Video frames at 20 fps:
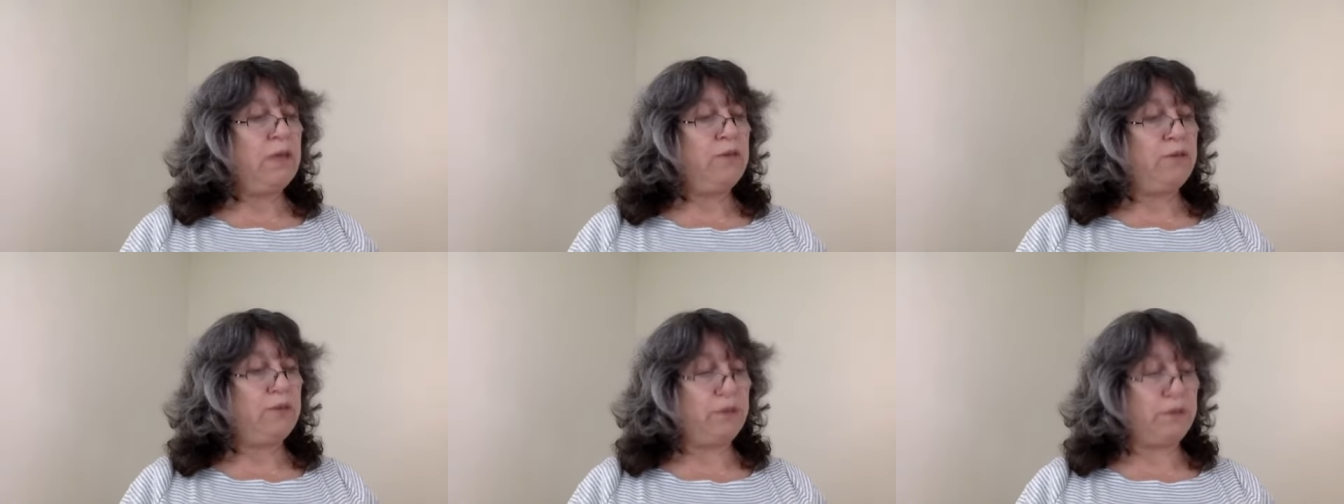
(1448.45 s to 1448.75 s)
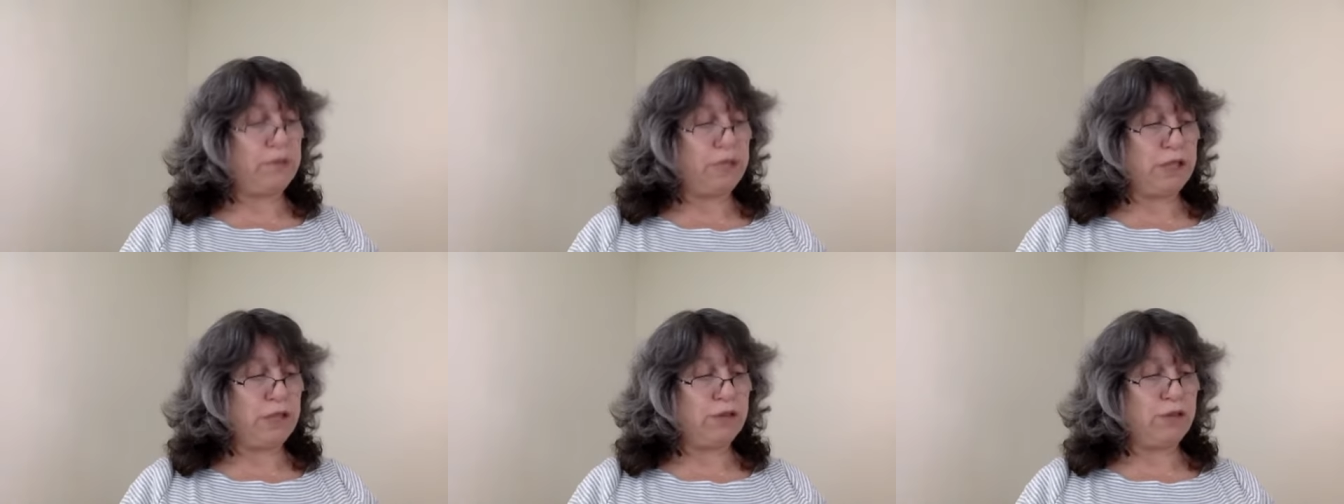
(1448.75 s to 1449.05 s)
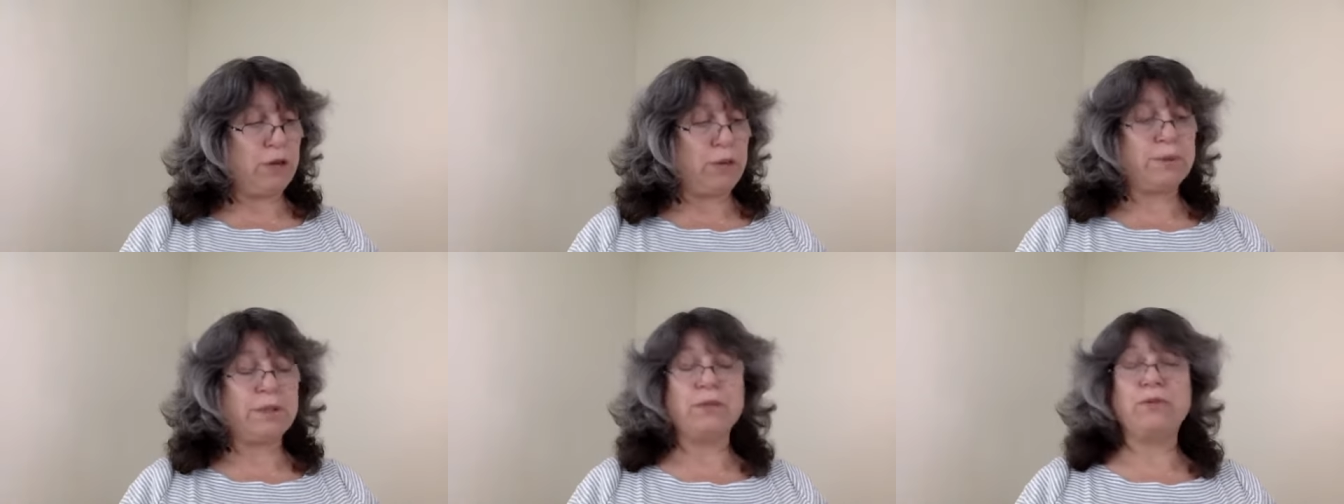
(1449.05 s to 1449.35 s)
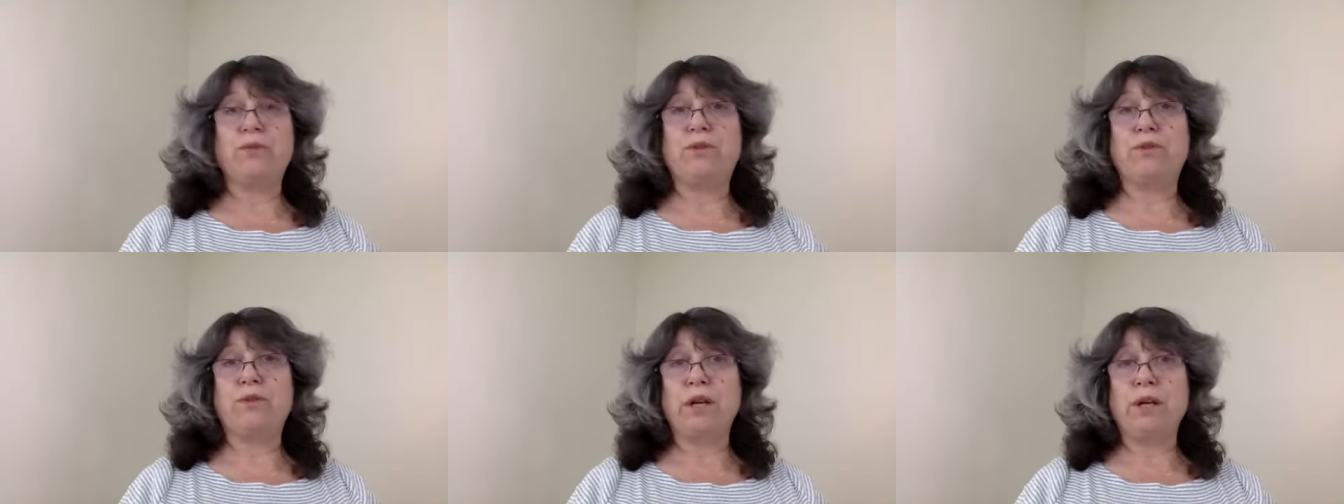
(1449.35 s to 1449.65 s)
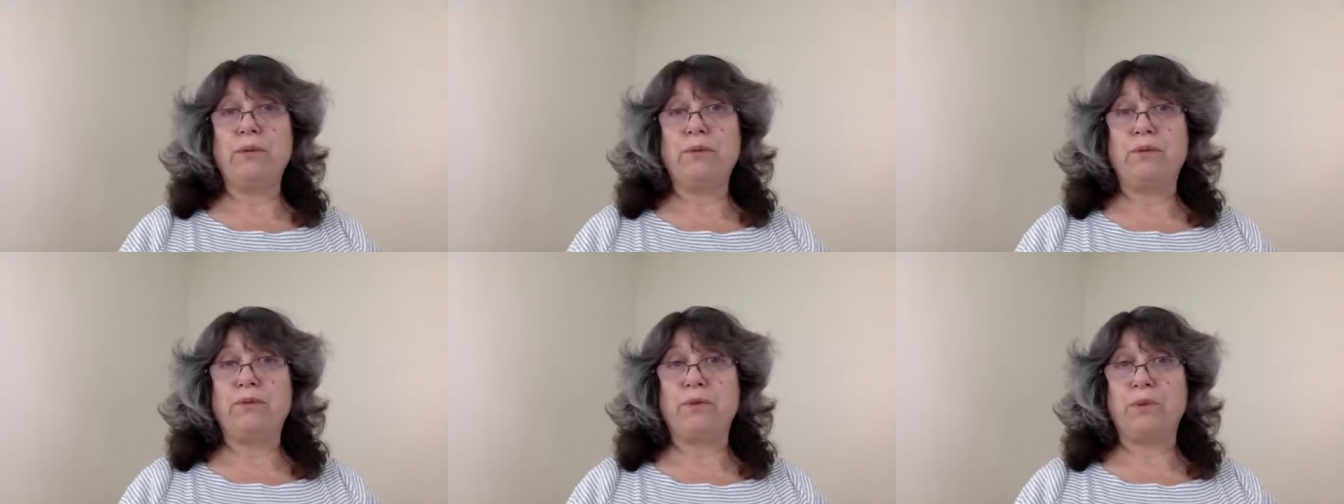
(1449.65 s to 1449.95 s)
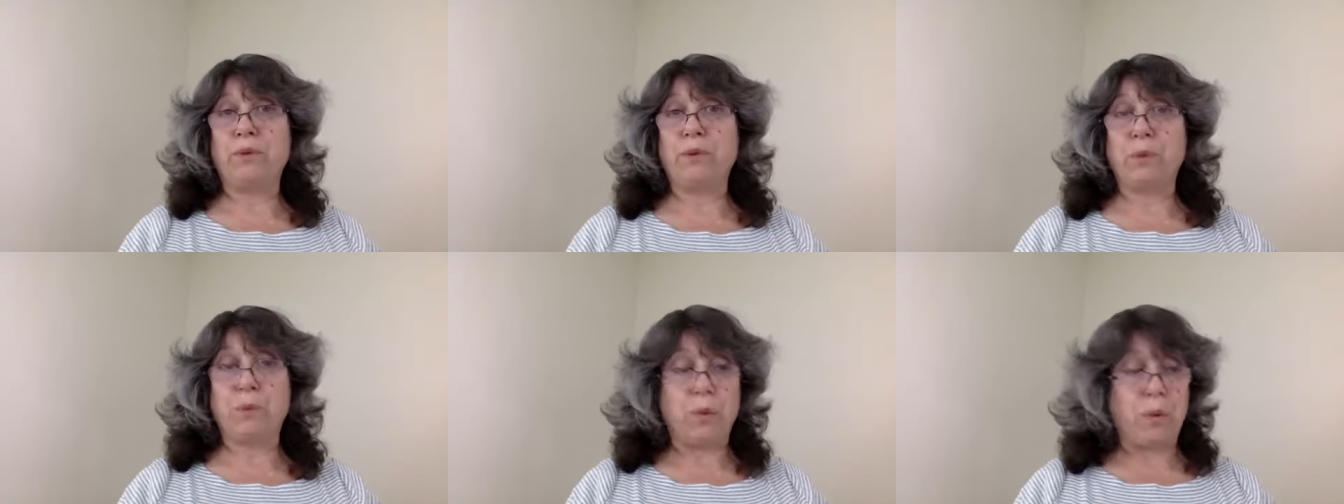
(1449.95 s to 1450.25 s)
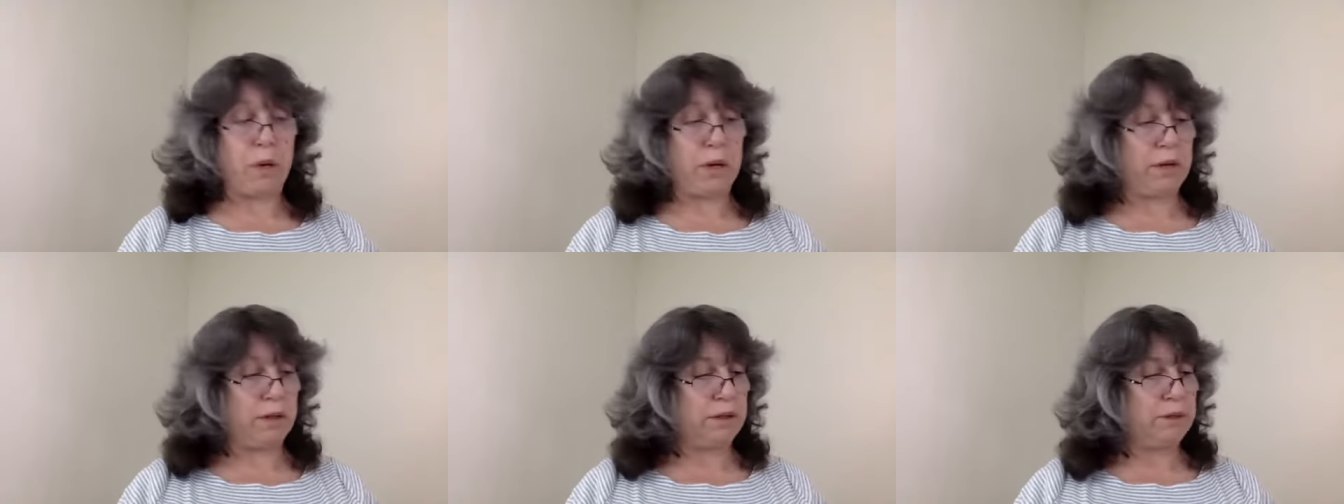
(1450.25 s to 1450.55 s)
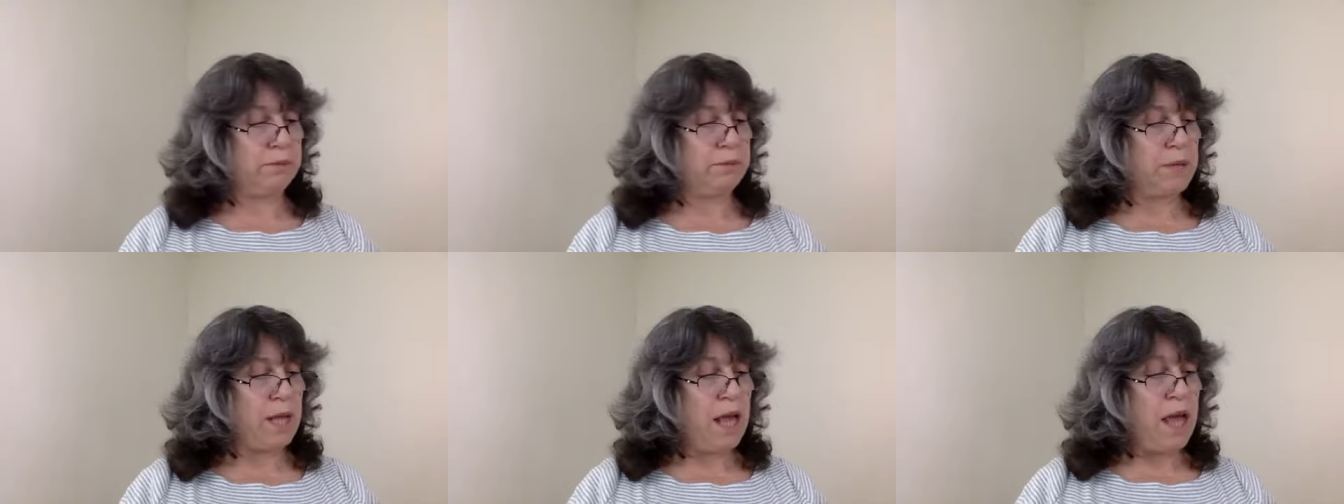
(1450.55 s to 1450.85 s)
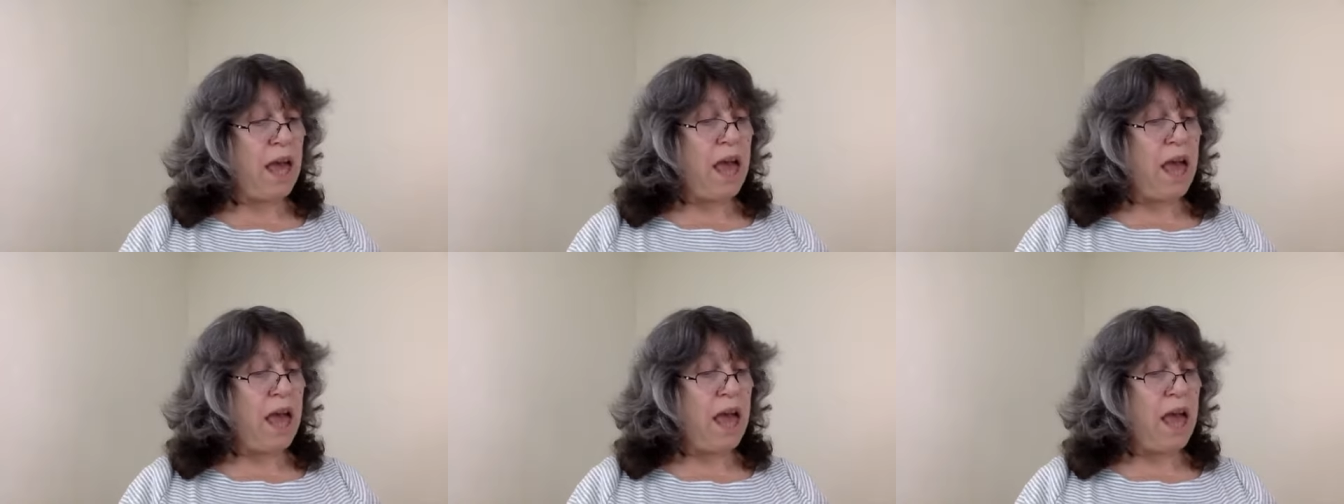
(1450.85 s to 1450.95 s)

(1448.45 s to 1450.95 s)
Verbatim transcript: 15 drops of grapefruit oil,